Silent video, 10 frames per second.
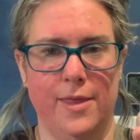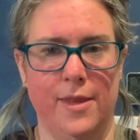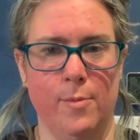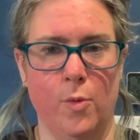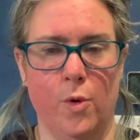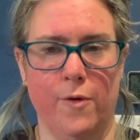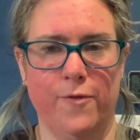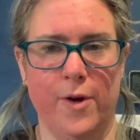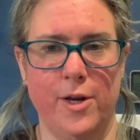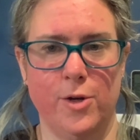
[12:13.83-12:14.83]
the more
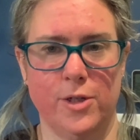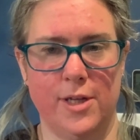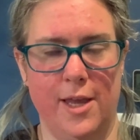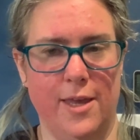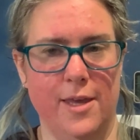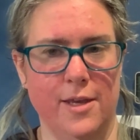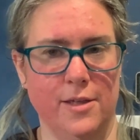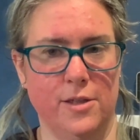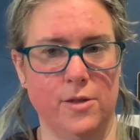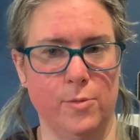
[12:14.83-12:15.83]
afraid your snake
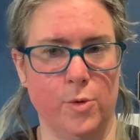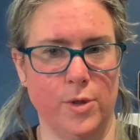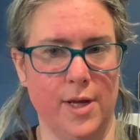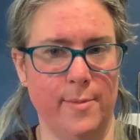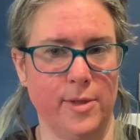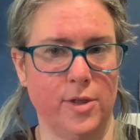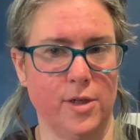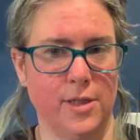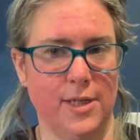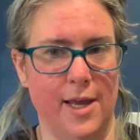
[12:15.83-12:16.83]
is, the more time it's going
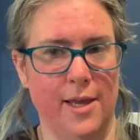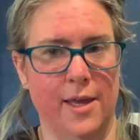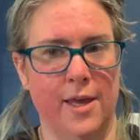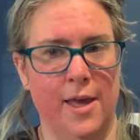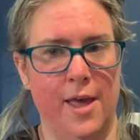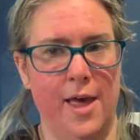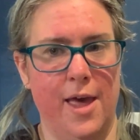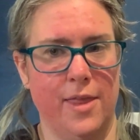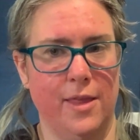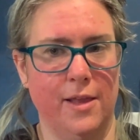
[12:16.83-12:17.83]
to take.
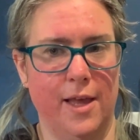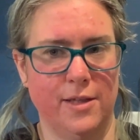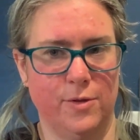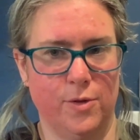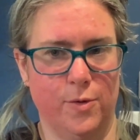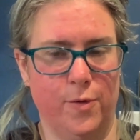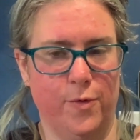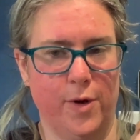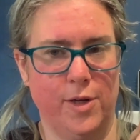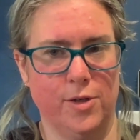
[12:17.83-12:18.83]
And the less
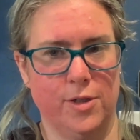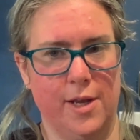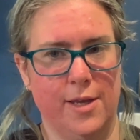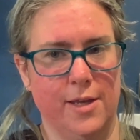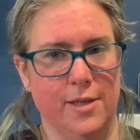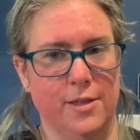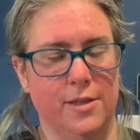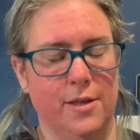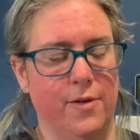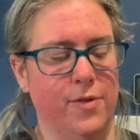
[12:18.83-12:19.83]
afraid your snake
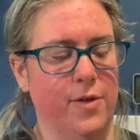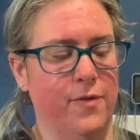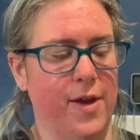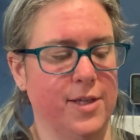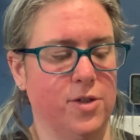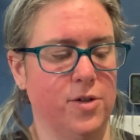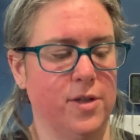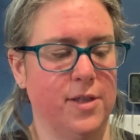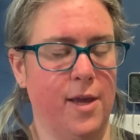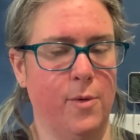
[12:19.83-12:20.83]
is, the faster
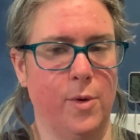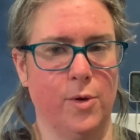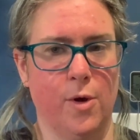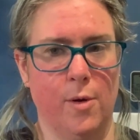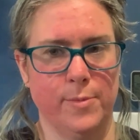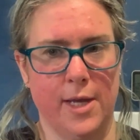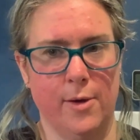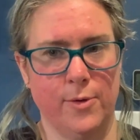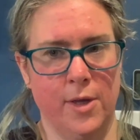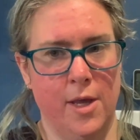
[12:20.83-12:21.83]
that they will calm
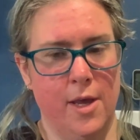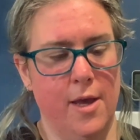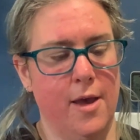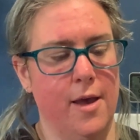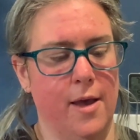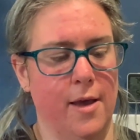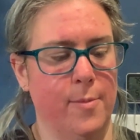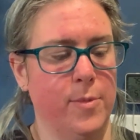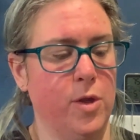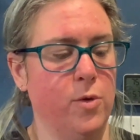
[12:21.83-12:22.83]
down.
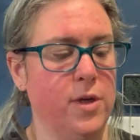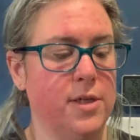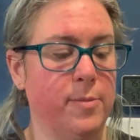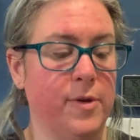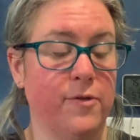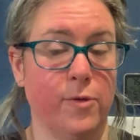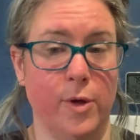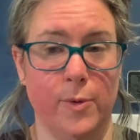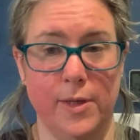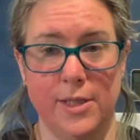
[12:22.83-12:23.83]
You need to be
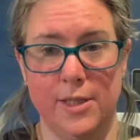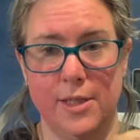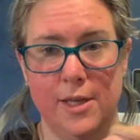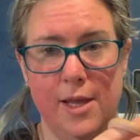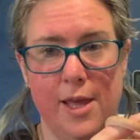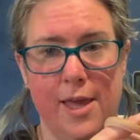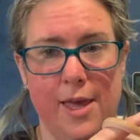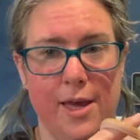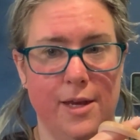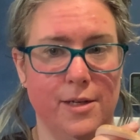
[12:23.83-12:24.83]
frequent
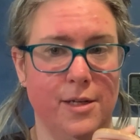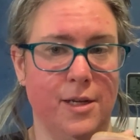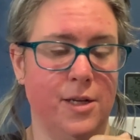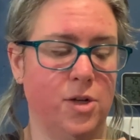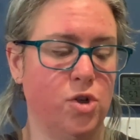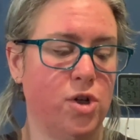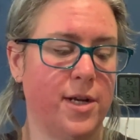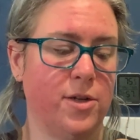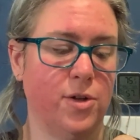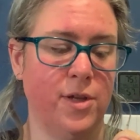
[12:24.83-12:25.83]
and
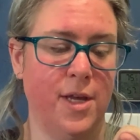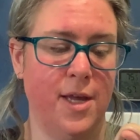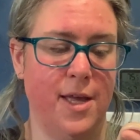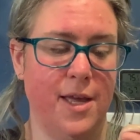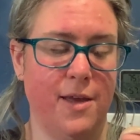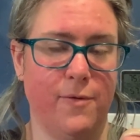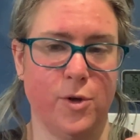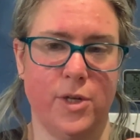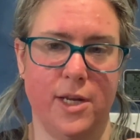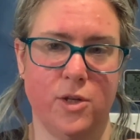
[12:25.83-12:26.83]
gentle. If your
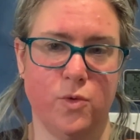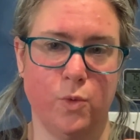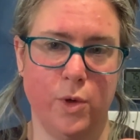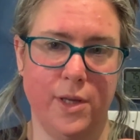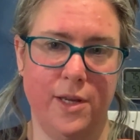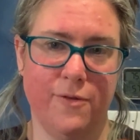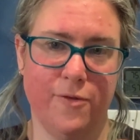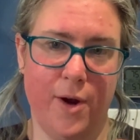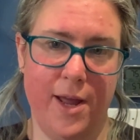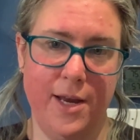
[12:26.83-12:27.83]
snake is really
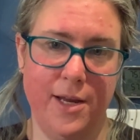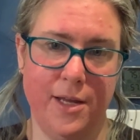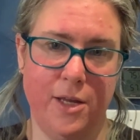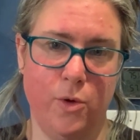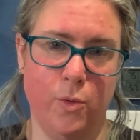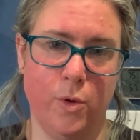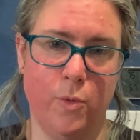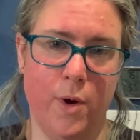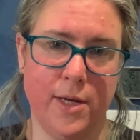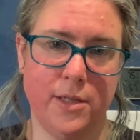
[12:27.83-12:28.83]
afraid, you will
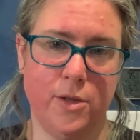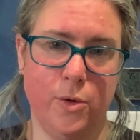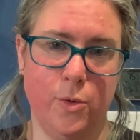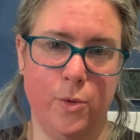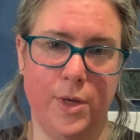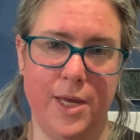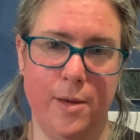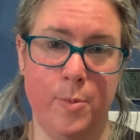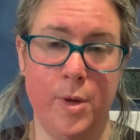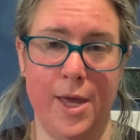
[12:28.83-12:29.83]
want to
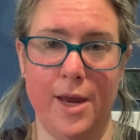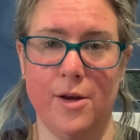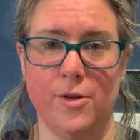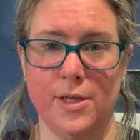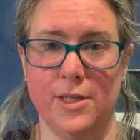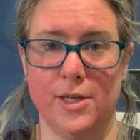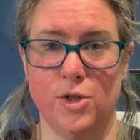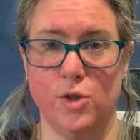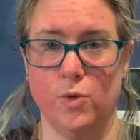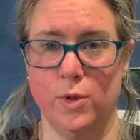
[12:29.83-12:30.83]
keep handling
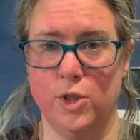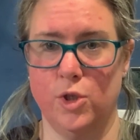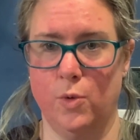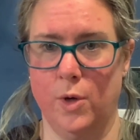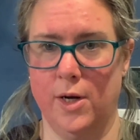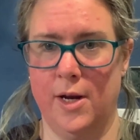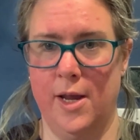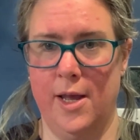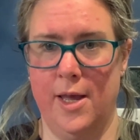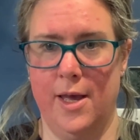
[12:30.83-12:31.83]
sessions really short.
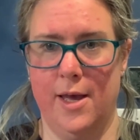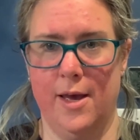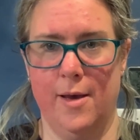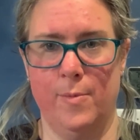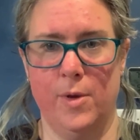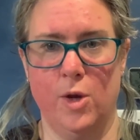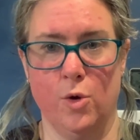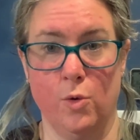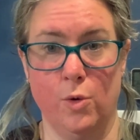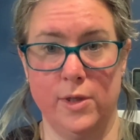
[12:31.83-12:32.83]
Your
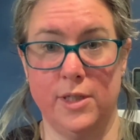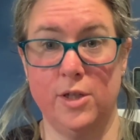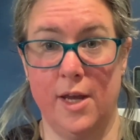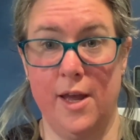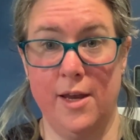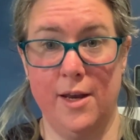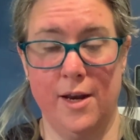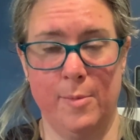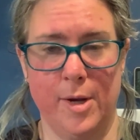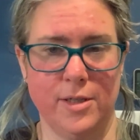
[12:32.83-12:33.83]
goal is to end on
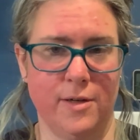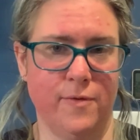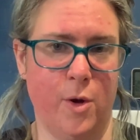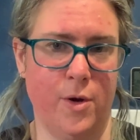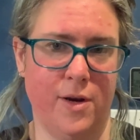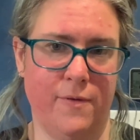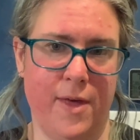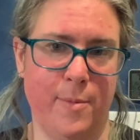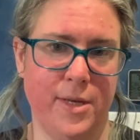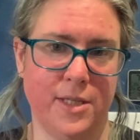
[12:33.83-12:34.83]
a positive note. And if
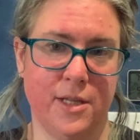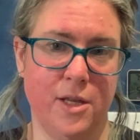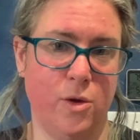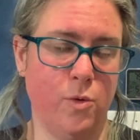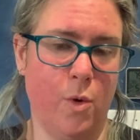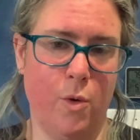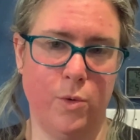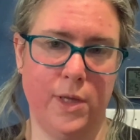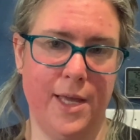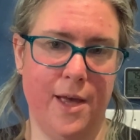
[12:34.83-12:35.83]
that means that you
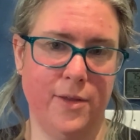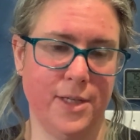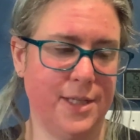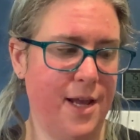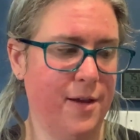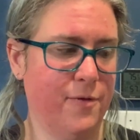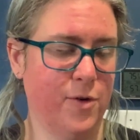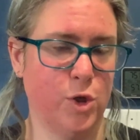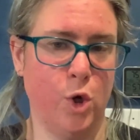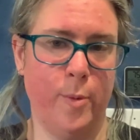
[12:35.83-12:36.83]
only held the snake for
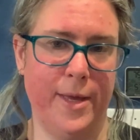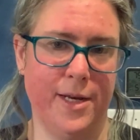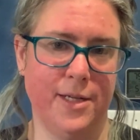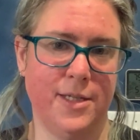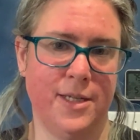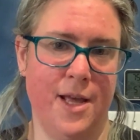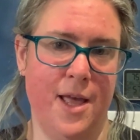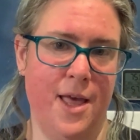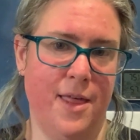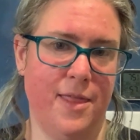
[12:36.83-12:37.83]
2 minutes,
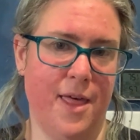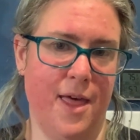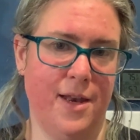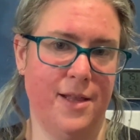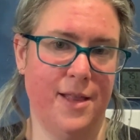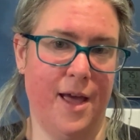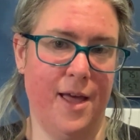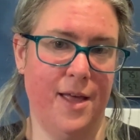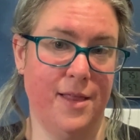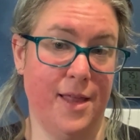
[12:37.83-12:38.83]
then
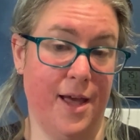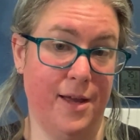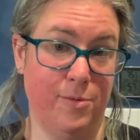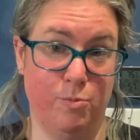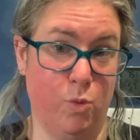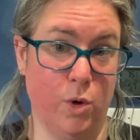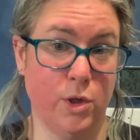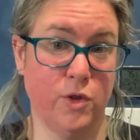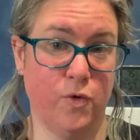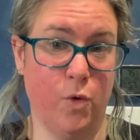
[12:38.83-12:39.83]
that
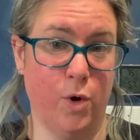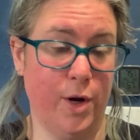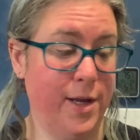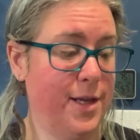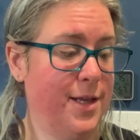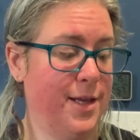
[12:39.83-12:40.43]
works for it